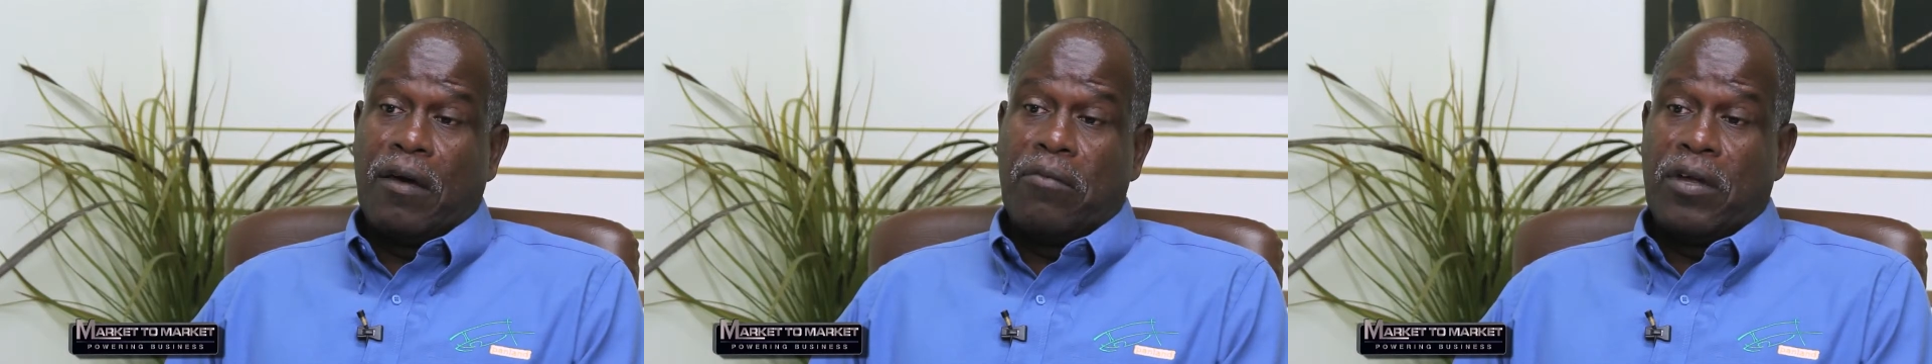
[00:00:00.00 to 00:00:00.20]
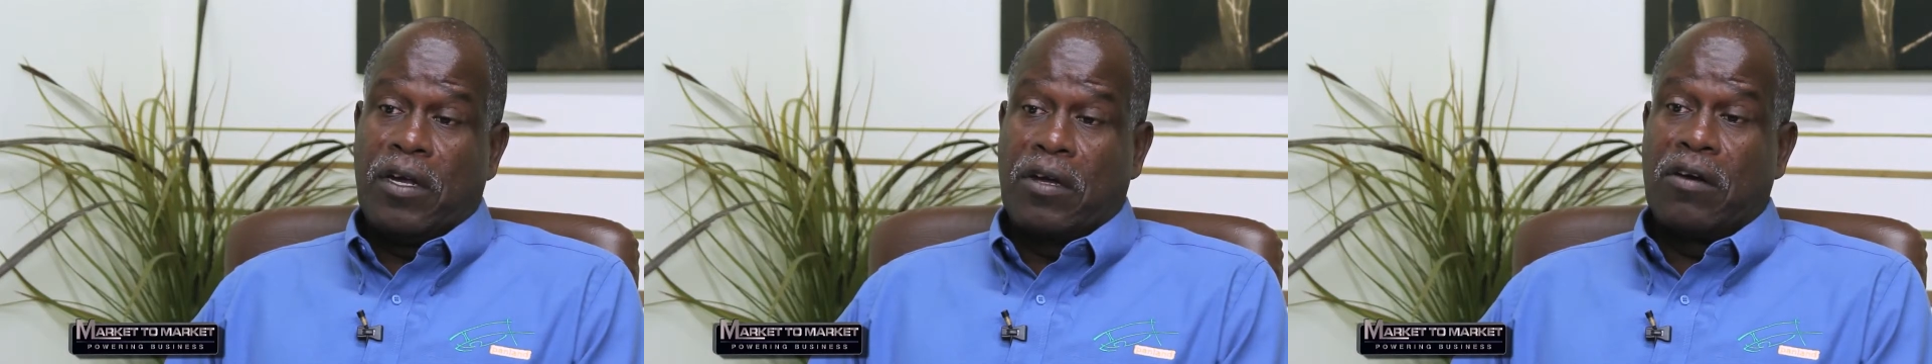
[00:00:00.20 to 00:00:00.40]

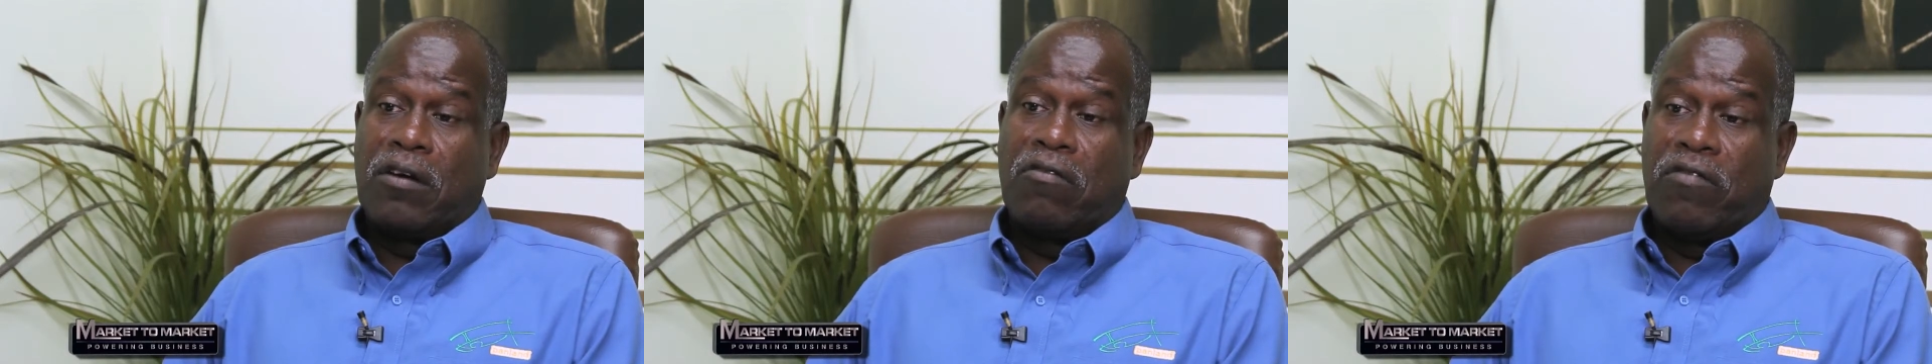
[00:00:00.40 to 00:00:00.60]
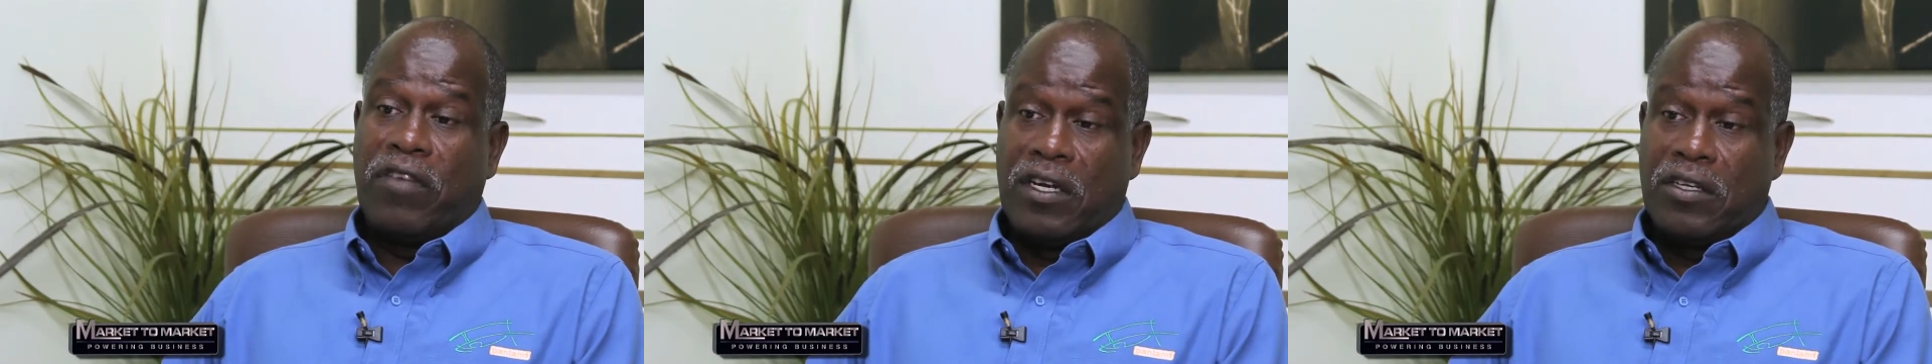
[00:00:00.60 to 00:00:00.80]
their
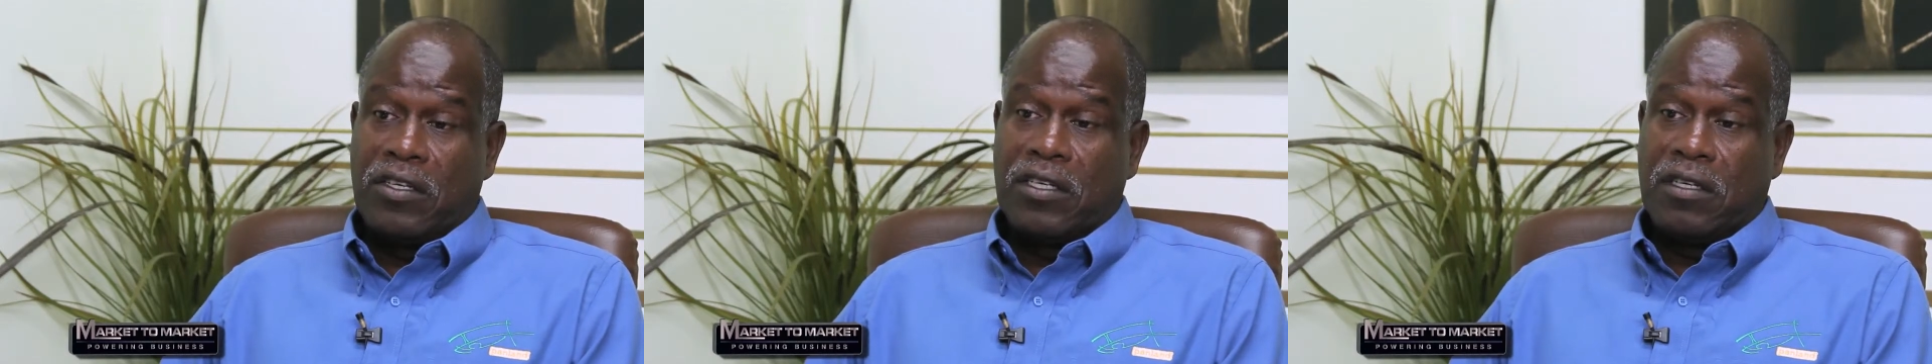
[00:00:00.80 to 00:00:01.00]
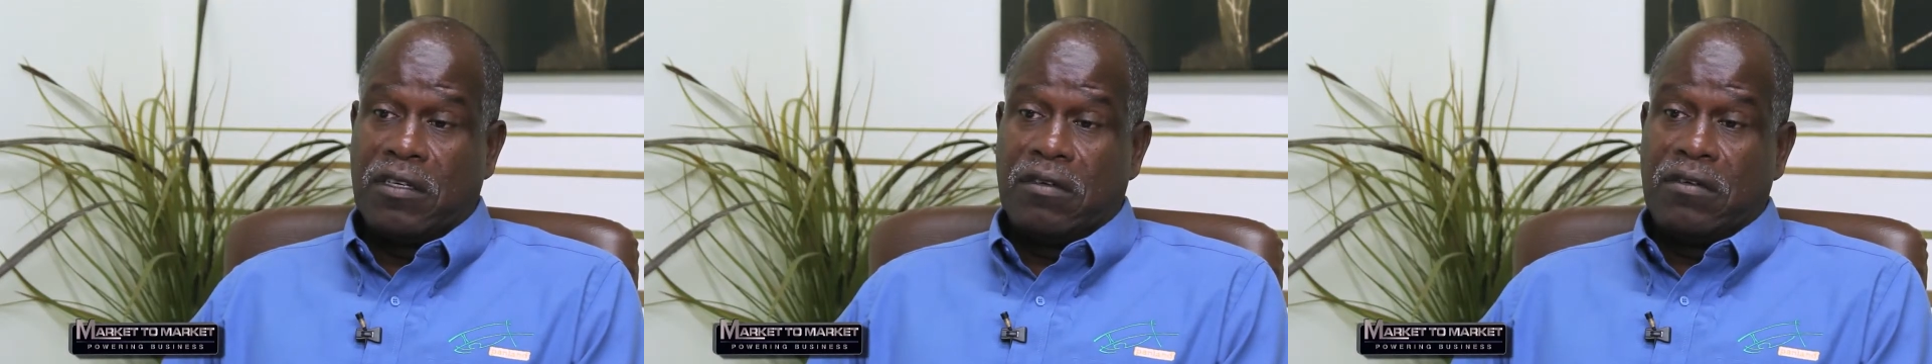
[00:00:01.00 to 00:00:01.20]

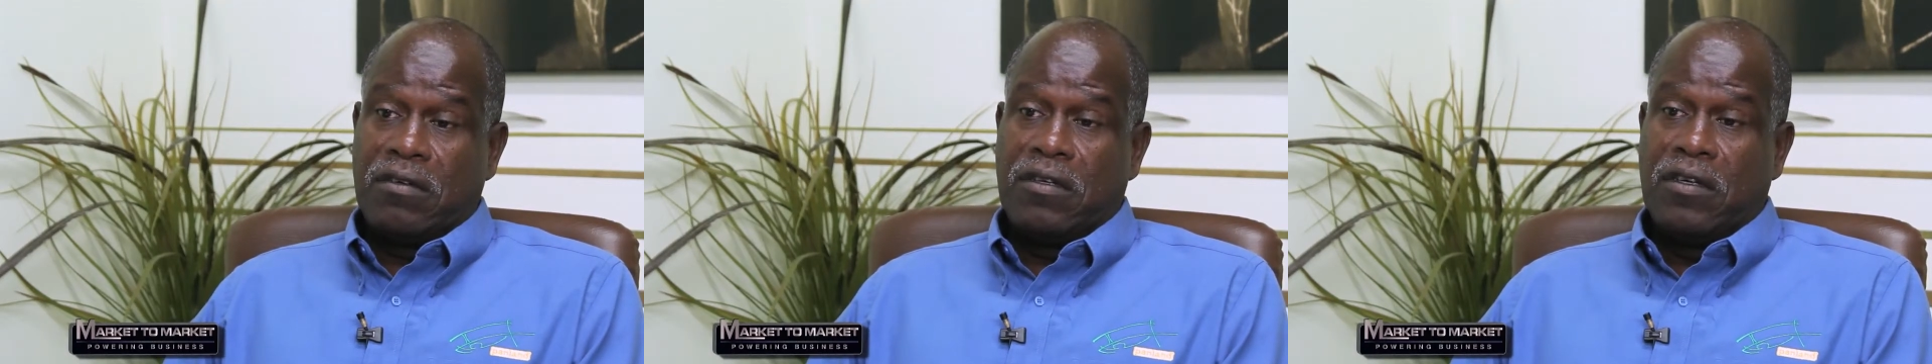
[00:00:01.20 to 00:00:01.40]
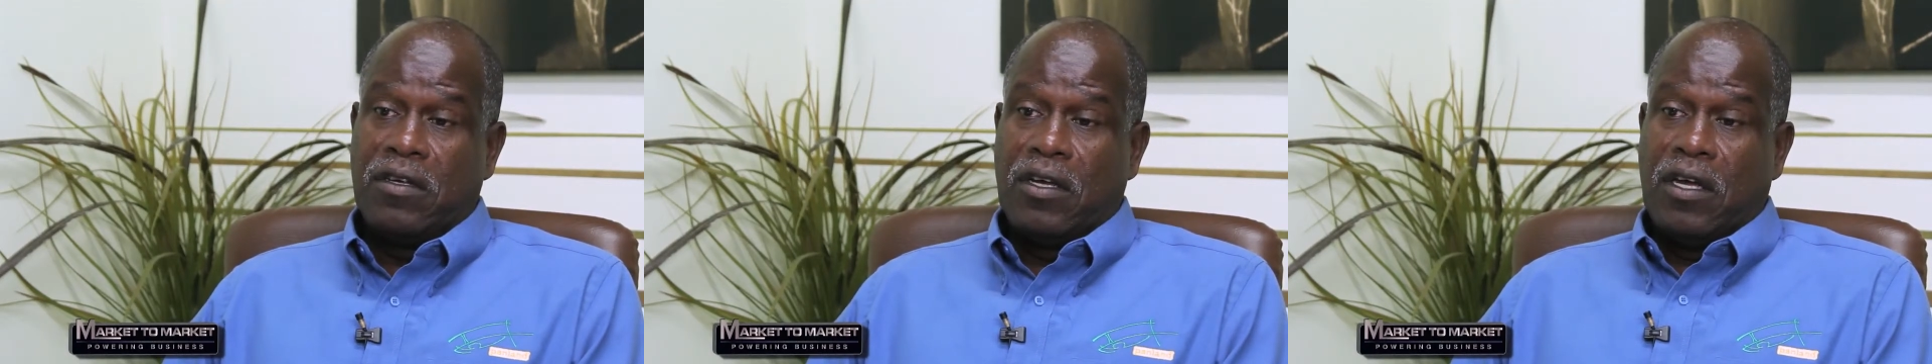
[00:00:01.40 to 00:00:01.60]
convention,
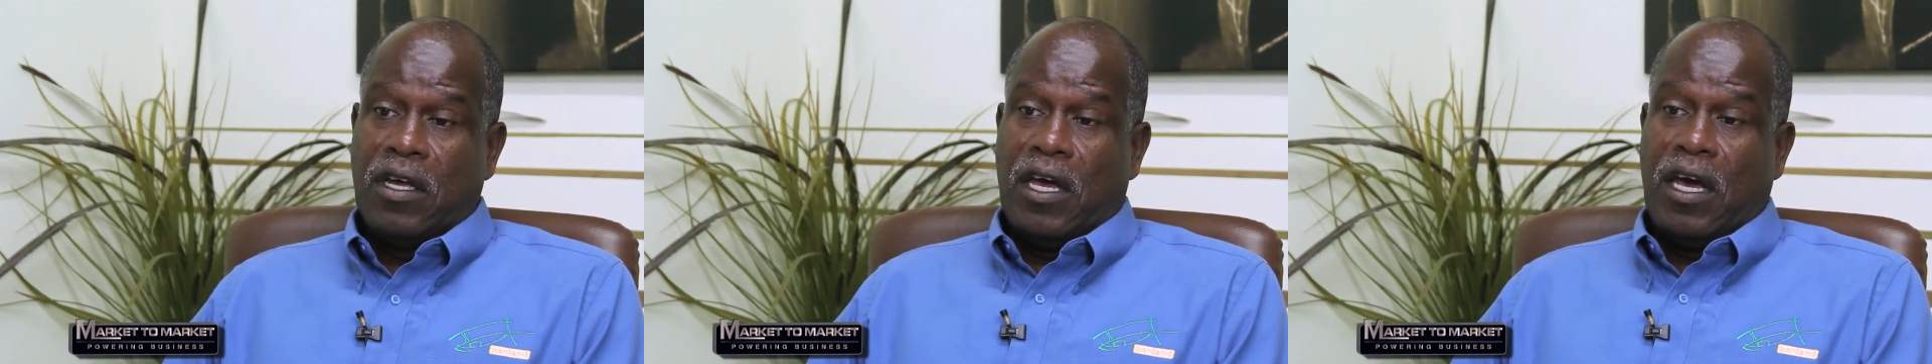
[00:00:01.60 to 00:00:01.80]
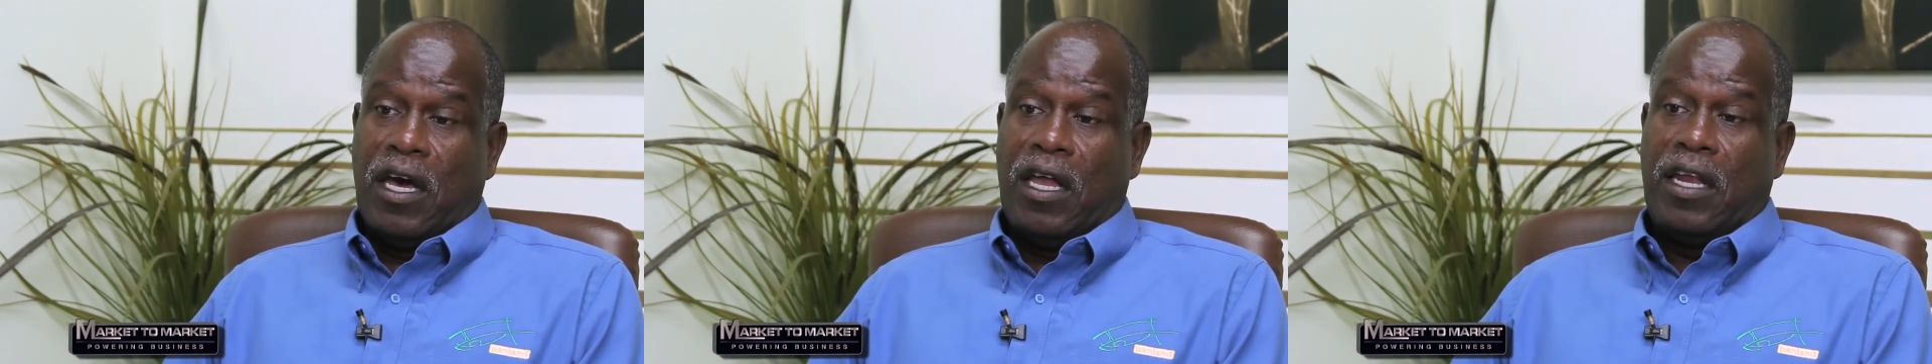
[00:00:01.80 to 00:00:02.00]

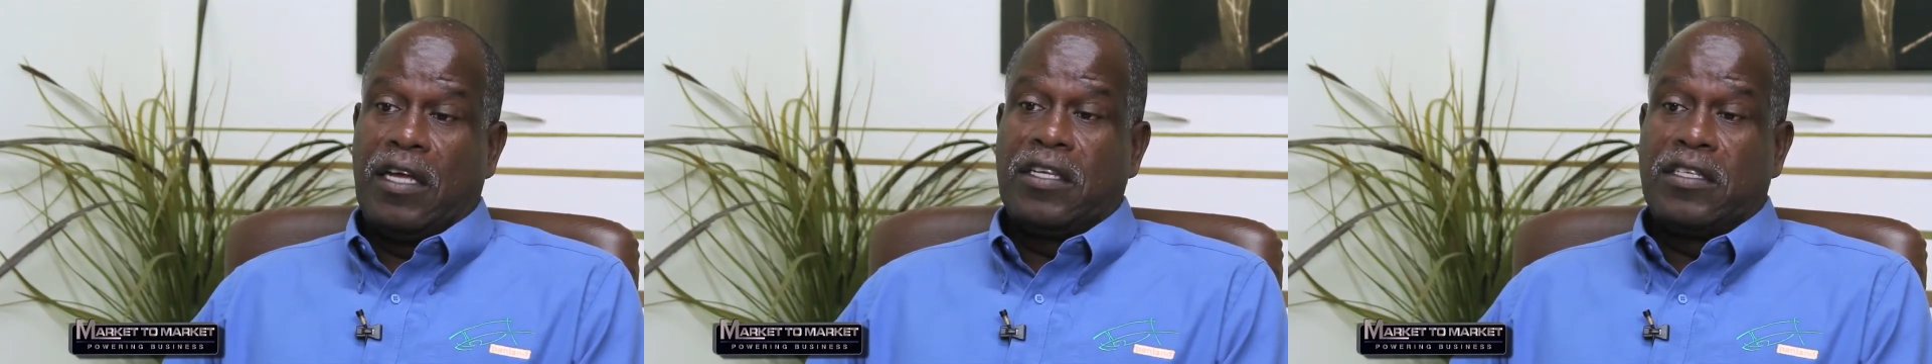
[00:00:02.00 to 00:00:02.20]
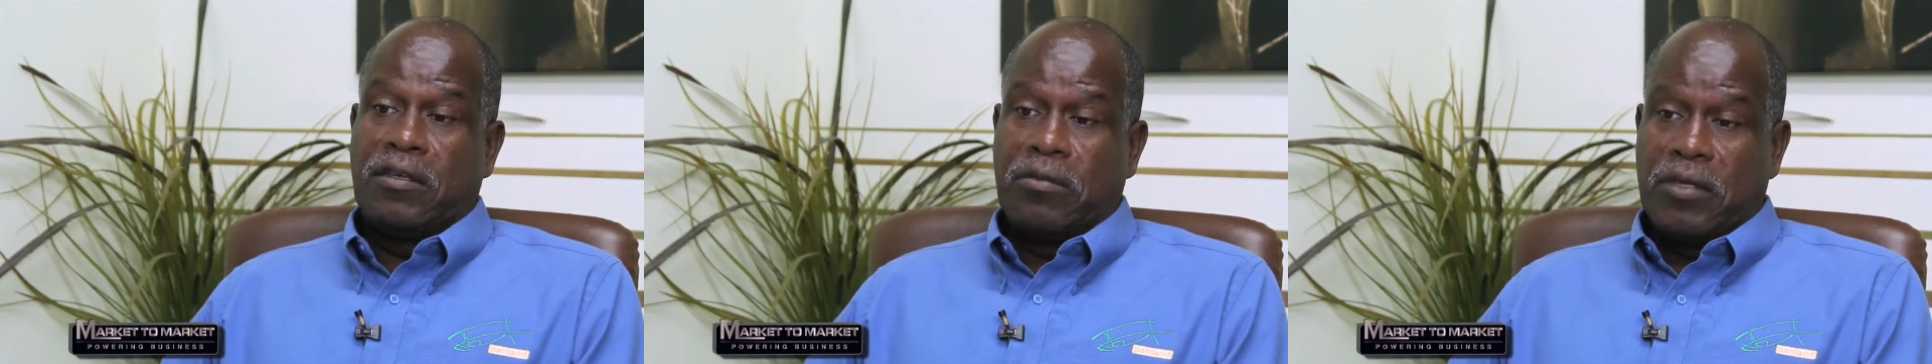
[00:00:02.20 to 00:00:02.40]
and
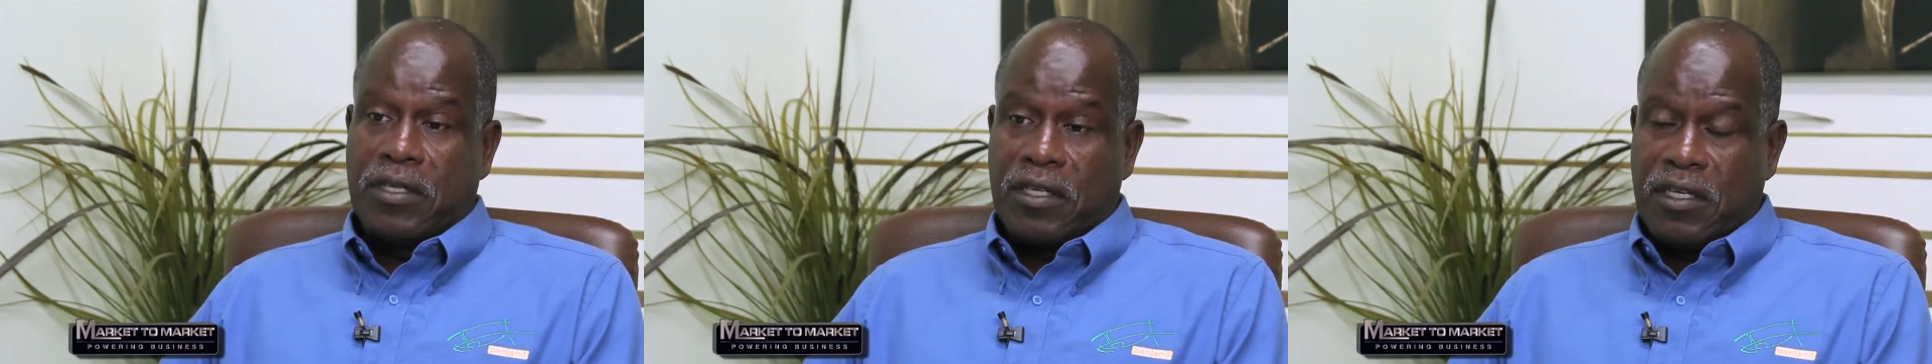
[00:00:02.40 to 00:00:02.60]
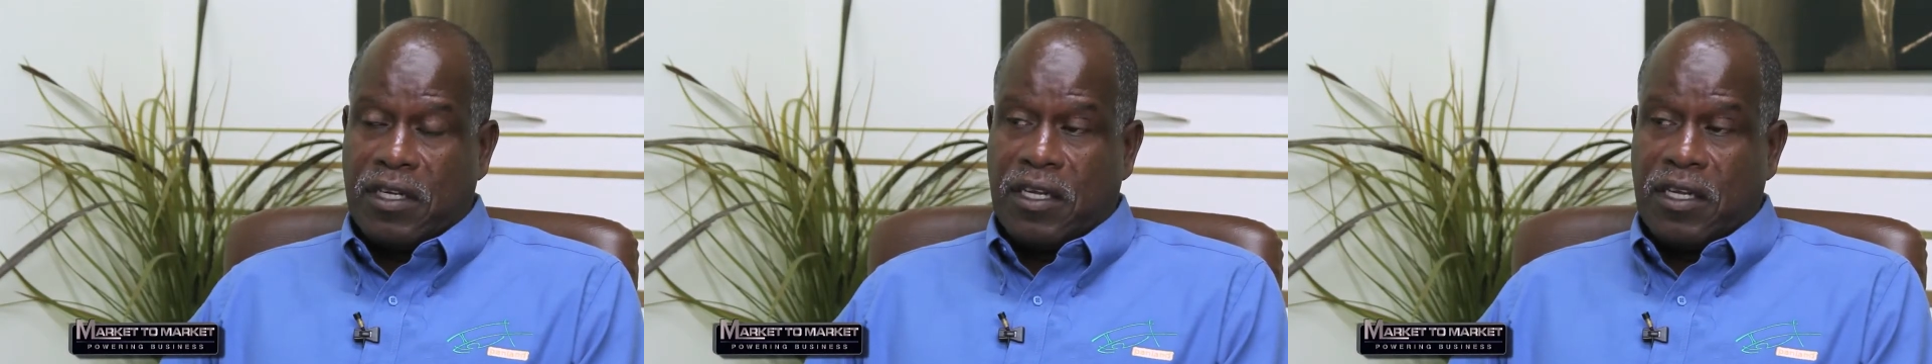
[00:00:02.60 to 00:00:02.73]
exhibited